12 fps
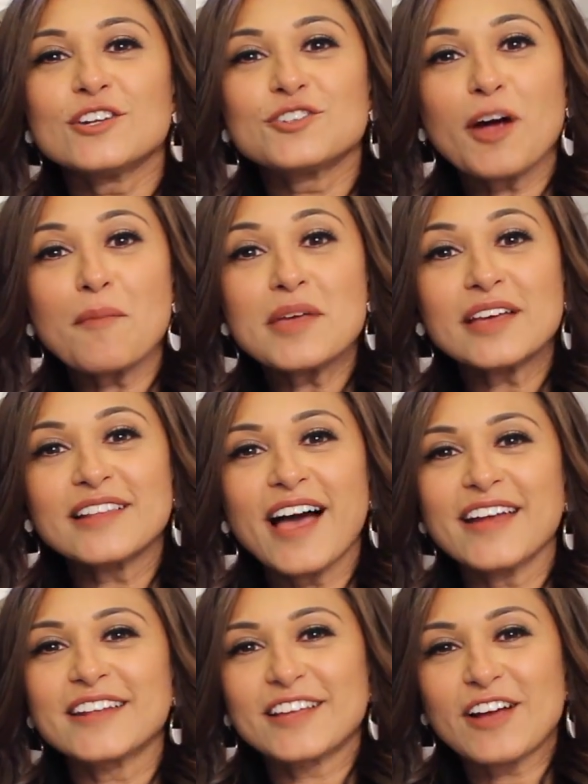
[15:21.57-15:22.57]
Drop me a
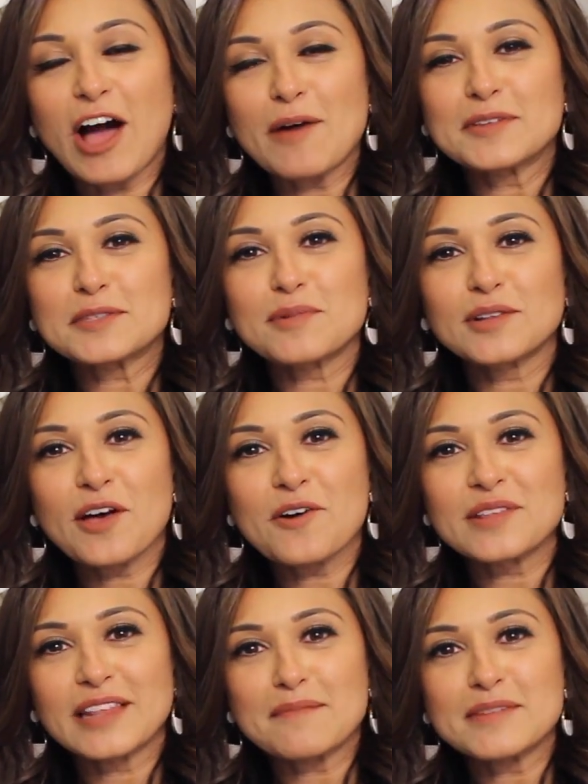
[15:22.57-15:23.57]
line in the comments
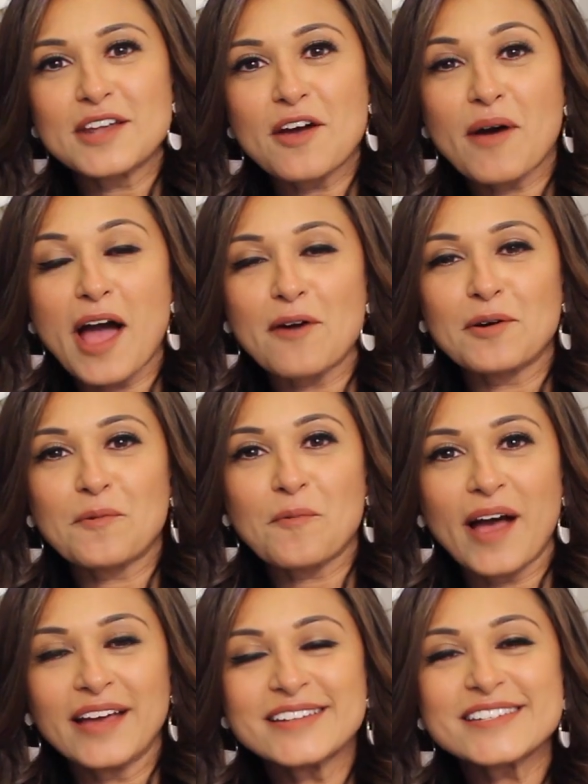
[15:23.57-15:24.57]
below and let me know how it
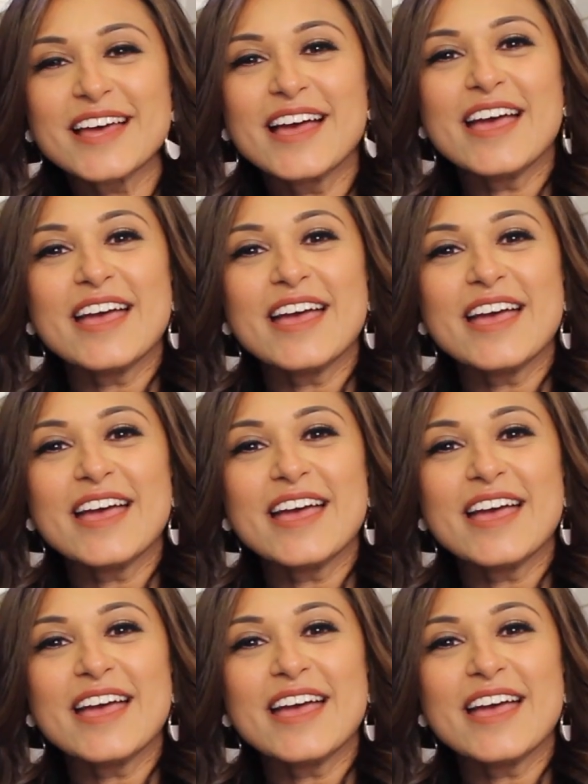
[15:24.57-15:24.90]
went.